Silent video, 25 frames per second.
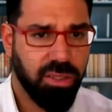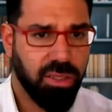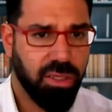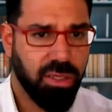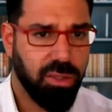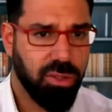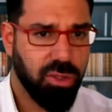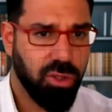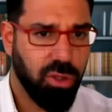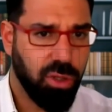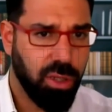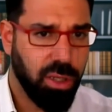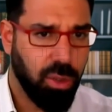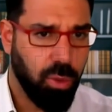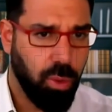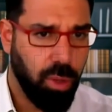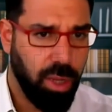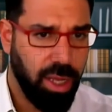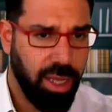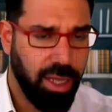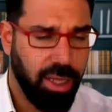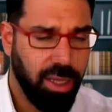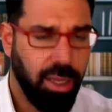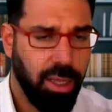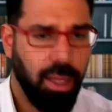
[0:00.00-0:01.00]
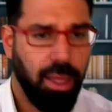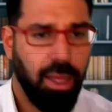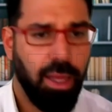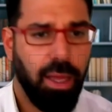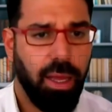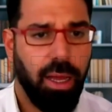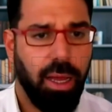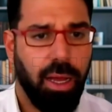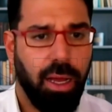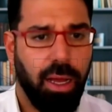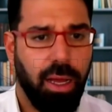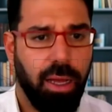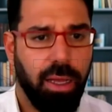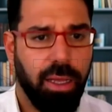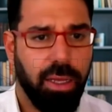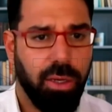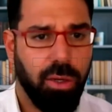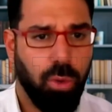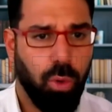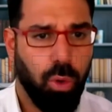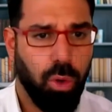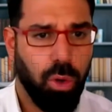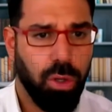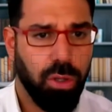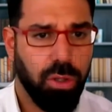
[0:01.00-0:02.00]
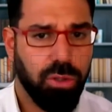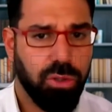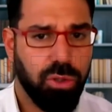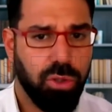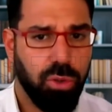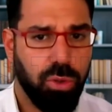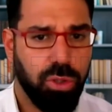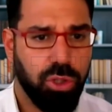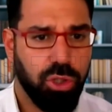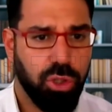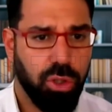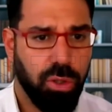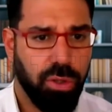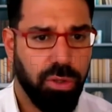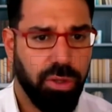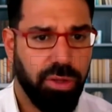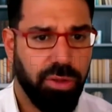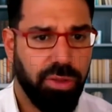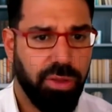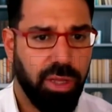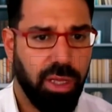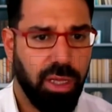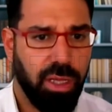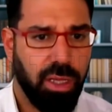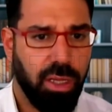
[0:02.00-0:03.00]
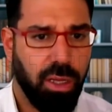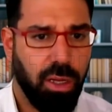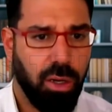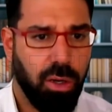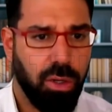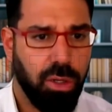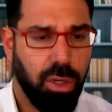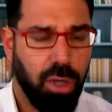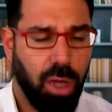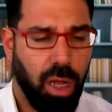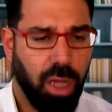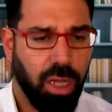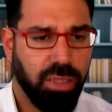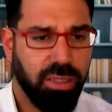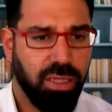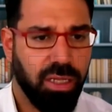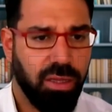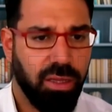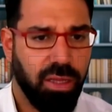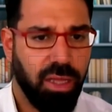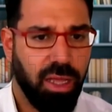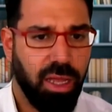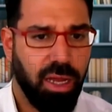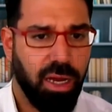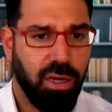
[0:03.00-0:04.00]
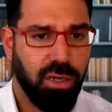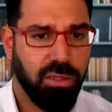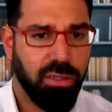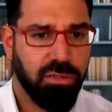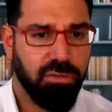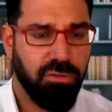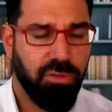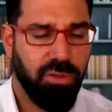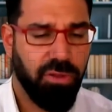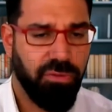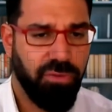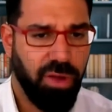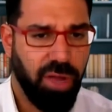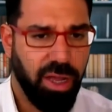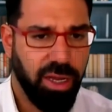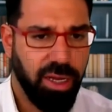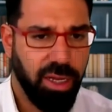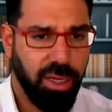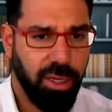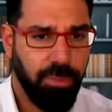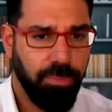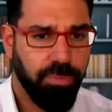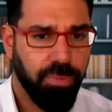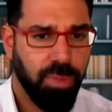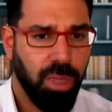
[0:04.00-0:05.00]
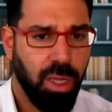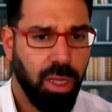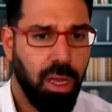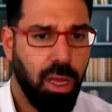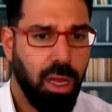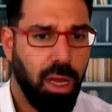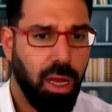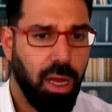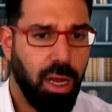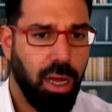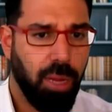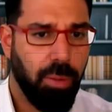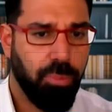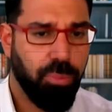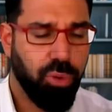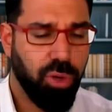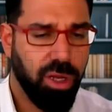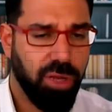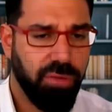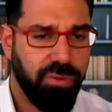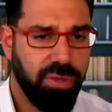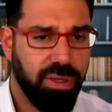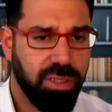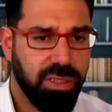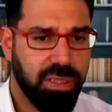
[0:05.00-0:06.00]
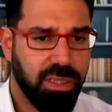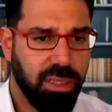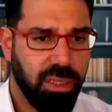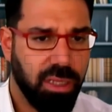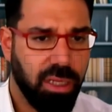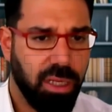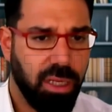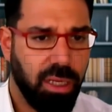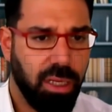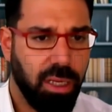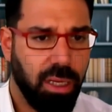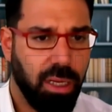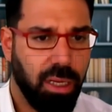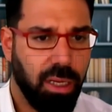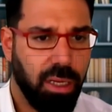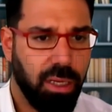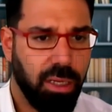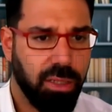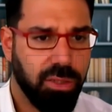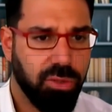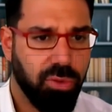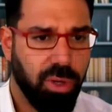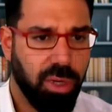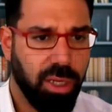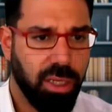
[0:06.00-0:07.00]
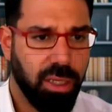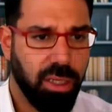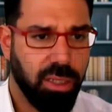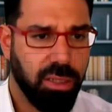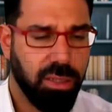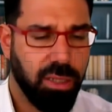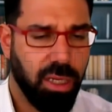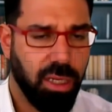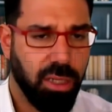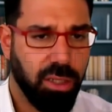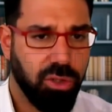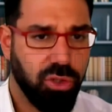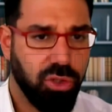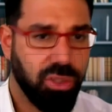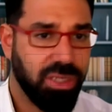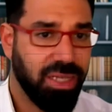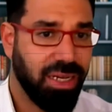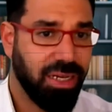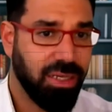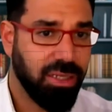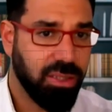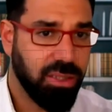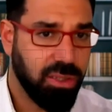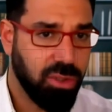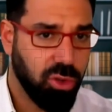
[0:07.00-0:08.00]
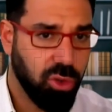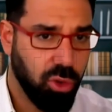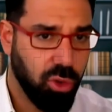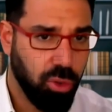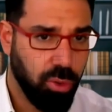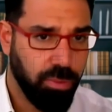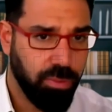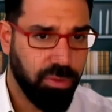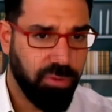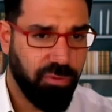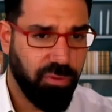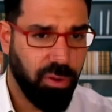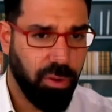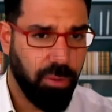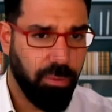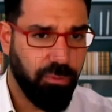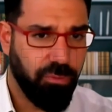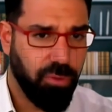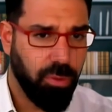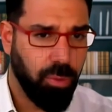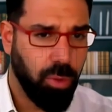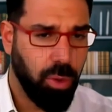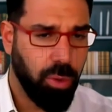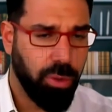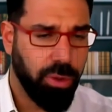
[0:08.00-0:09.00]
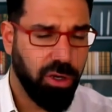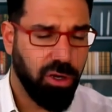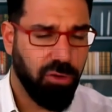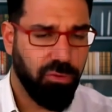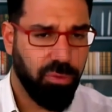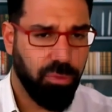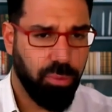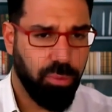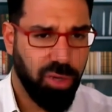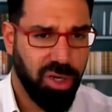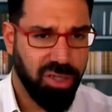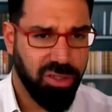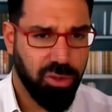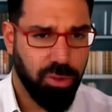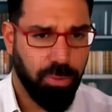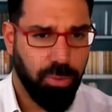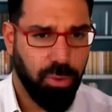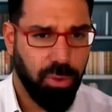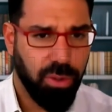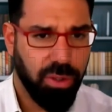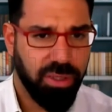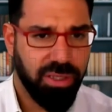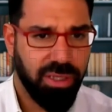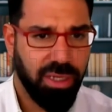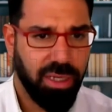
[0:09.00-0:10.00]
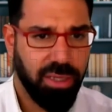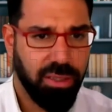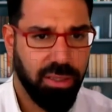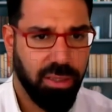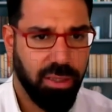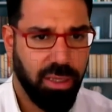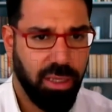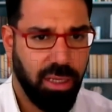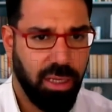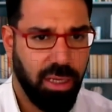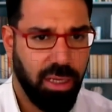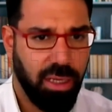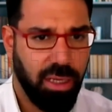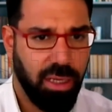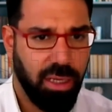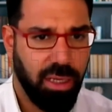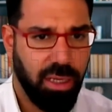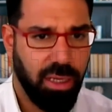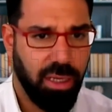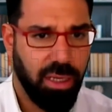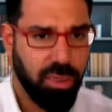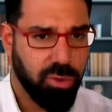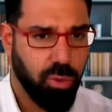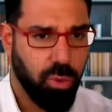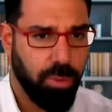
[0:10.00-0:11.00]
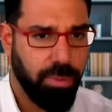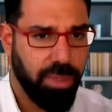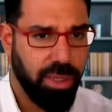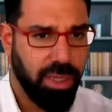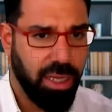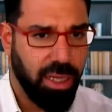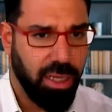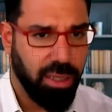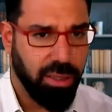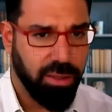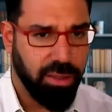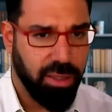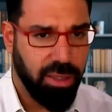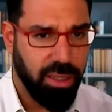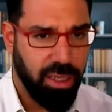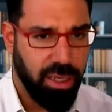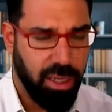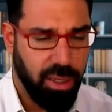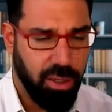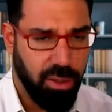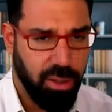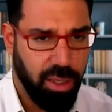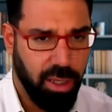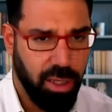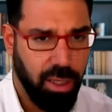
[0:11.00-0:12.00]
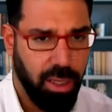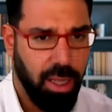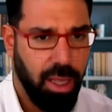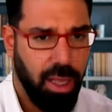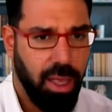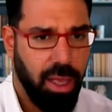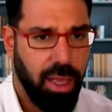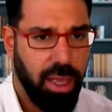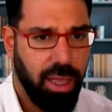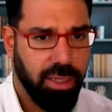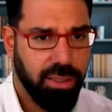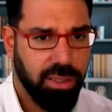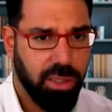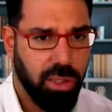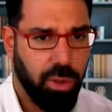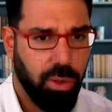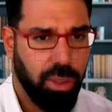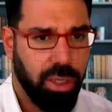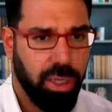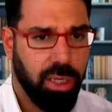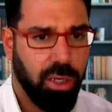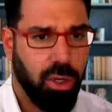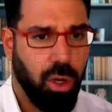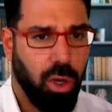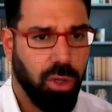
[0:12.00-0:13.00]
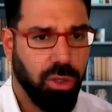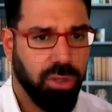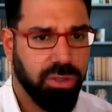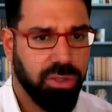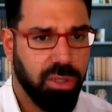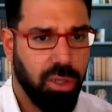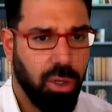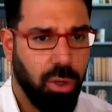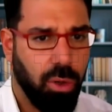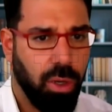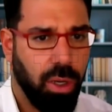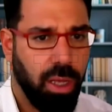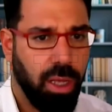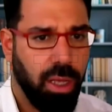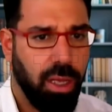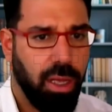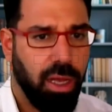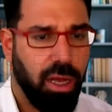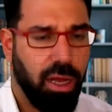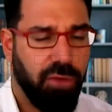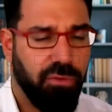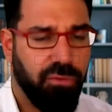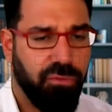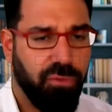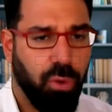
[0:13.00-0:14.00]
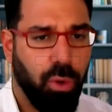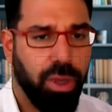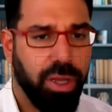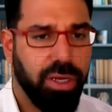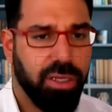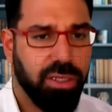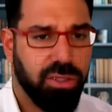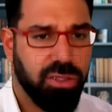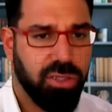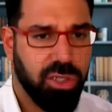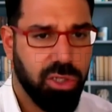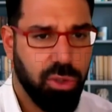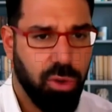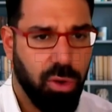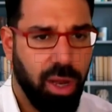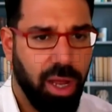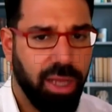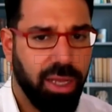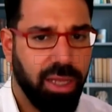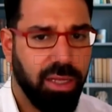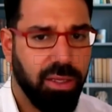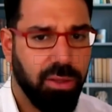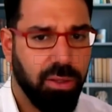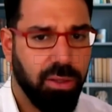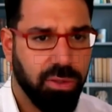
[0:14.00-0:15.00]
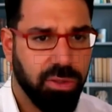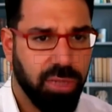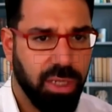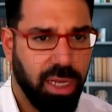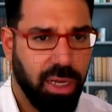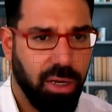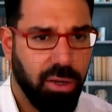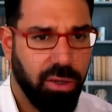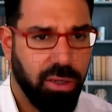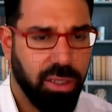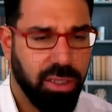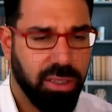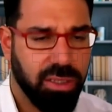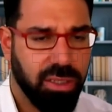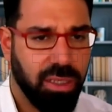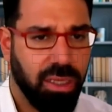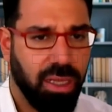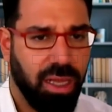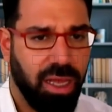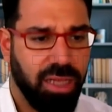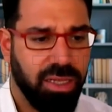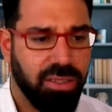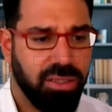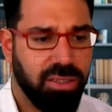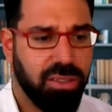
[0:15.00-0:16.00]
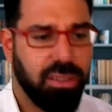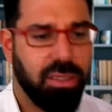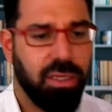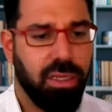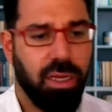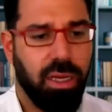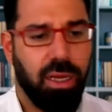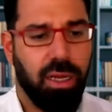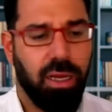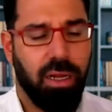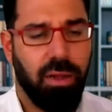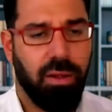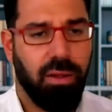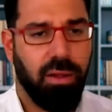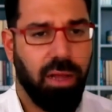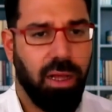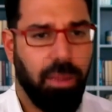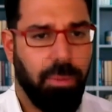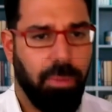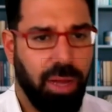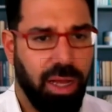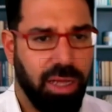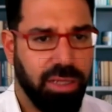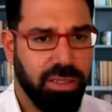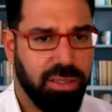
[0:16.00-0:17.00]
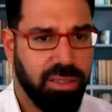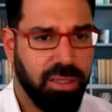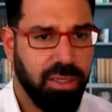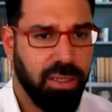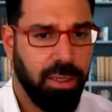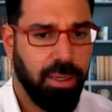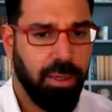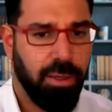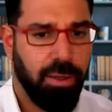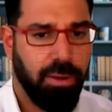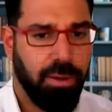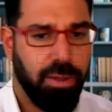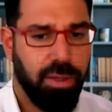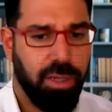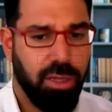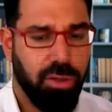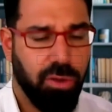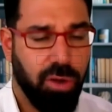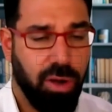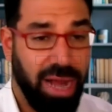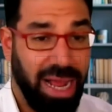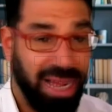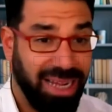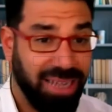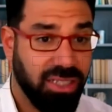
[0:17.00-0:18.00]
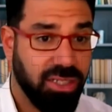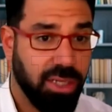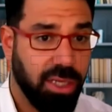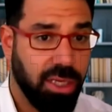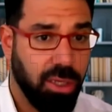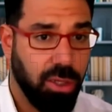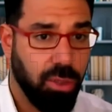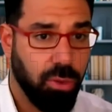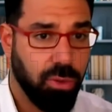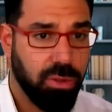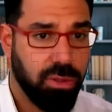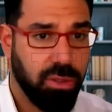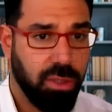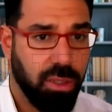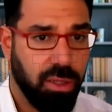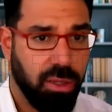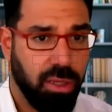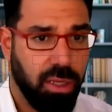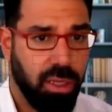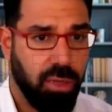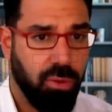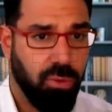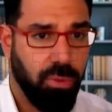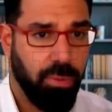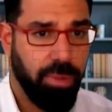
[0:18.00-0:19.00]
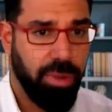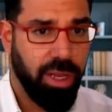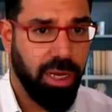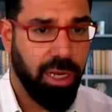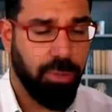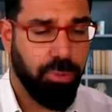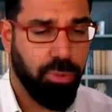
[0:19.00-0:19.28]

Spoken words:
disconcerting way in order to ensure that they are not in the areas of the fighting. Previously, Israeli intelligence had assumed, from what we know from press reports, that the hostages were being held in that area, and so it had also avoided striking those areas lest Hamas either execute the